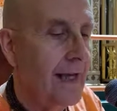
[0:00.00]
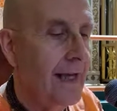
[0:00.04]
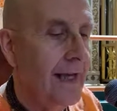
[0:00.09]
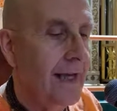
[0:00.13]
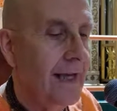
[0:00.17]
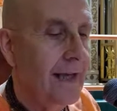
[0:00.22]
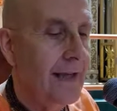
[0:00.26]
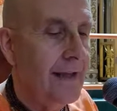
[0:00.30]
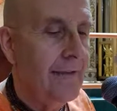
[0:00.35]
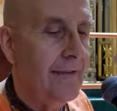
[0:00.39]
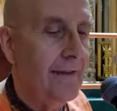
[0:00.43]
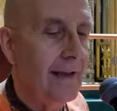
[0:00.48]

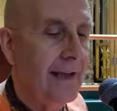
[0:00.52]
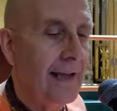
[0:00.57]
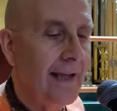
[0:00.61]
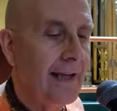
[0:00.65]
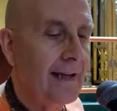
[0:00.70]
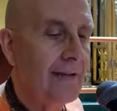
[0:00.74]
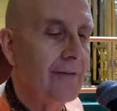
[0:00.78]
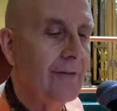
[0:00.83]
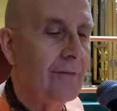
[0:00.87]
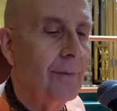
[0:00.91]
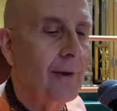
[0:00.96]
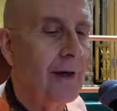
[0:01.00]
In the
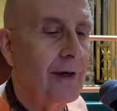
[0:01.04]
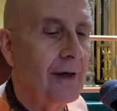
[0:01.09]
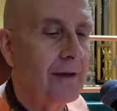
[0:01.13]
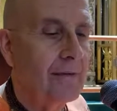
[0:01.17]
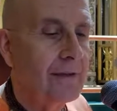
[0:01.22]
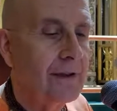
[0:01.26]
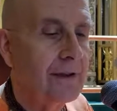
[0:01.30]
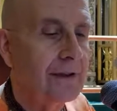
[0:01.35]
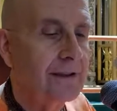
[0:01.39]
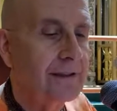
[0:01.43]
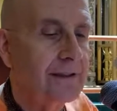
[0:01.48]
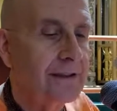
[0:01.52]
land of
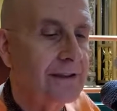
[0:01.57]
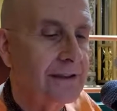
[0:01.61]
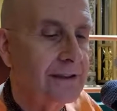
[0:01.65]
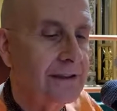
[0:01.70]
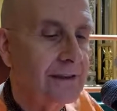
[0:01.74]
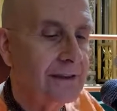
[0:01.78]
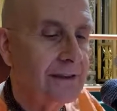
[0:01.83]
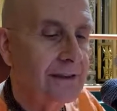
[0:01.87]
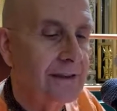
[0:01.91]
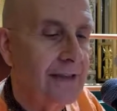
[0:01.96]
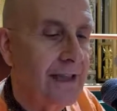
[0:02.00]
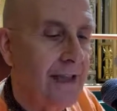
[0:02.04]
Varsha,
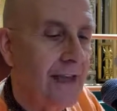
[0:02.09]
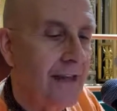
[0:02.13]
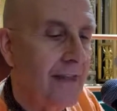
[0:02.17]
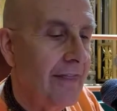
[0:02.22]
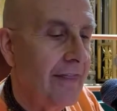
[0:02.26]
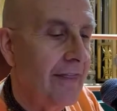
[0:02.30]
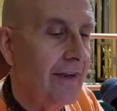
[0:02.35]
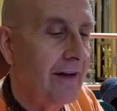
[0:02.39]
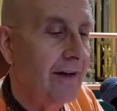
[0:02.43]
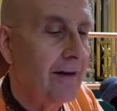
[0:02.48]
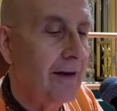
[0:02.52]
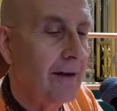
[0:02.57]

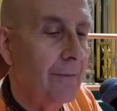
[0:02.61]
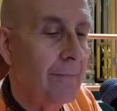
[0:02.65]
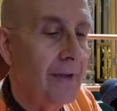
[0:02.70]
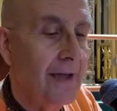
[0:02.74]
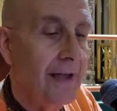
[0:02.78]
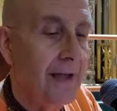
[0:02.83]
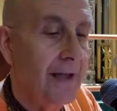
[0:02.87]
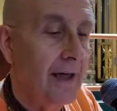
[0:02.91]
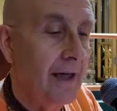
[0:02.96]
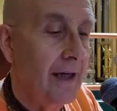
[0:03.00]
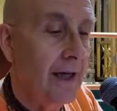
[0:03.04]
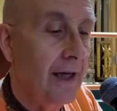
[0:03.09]
there are
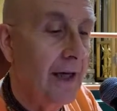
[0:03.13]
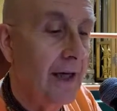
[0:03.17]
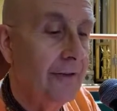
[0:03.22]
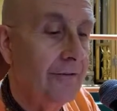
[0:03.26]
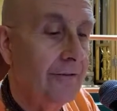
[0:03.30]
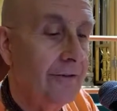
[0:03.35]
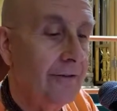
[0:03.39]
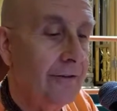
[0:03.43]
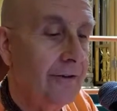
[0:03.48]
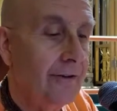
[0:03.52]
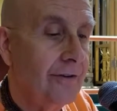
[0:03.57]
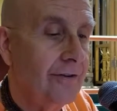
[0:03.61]
many
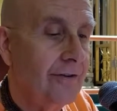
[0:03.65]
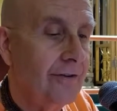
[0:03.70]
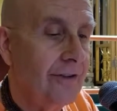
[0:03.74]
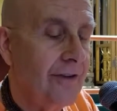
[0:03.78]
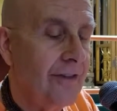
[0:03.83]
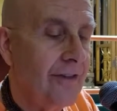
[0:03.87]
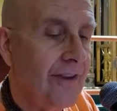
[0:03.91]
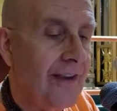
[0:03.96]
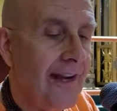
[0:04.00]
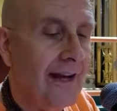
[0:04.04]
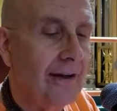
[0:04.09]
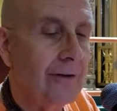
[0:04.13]
hundreds
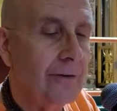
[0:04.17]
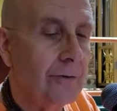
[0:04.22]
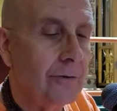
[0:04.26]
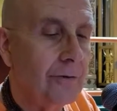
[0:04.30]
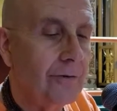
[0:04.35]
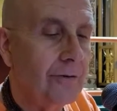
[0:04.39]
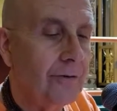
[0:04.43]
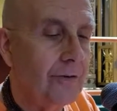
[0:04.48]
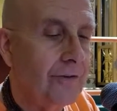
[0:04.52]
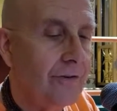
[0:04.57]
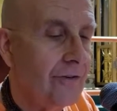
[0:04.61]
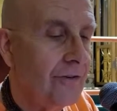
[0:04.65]
and
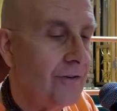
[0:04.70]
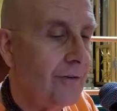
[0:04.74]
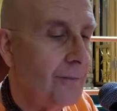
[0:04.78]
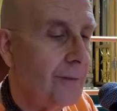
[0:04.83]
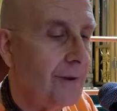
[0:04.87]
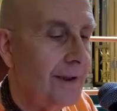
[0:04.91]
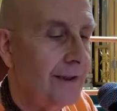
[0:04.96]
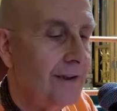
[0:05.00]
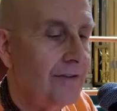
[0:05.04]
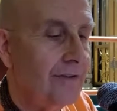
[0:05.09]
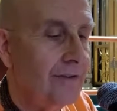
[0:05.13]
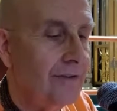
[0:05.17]
thousands of
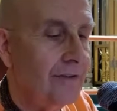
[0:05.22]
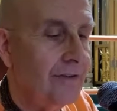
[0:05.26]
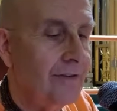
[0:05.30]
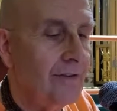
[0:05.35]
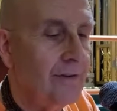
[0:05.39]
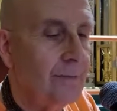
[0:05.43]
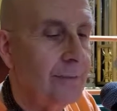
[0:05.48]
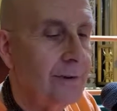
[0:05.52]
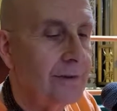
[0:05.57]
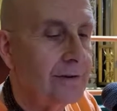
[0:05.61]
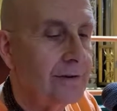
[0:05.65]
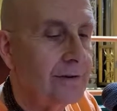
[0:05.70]
places
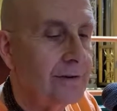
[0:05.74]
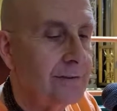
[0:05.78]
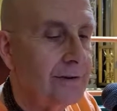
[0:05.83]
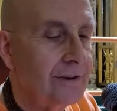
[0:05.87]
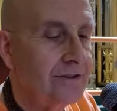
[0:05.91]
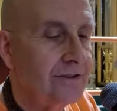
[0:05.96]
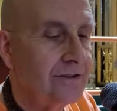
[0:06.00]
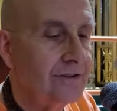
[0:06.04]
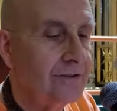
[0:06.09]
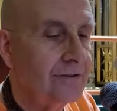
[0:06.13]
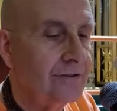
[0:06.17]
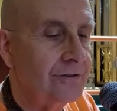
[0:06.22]
of
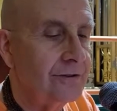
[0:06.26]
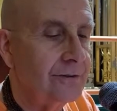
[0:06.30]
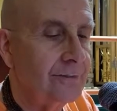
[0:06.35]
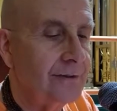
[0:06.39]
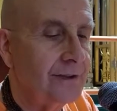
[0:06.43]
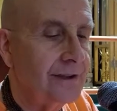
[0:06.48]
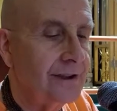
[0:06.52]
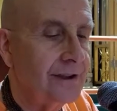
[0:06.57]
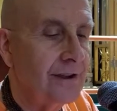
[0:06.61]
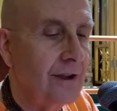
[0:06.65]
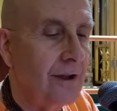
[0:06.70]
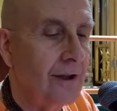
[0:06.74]
pilgrimage
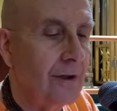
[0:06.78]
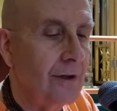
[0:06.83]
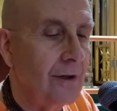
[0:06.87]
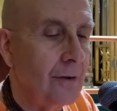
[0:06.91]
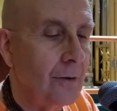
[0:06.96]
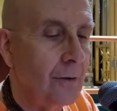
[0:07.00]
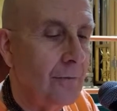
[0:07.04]
distributed all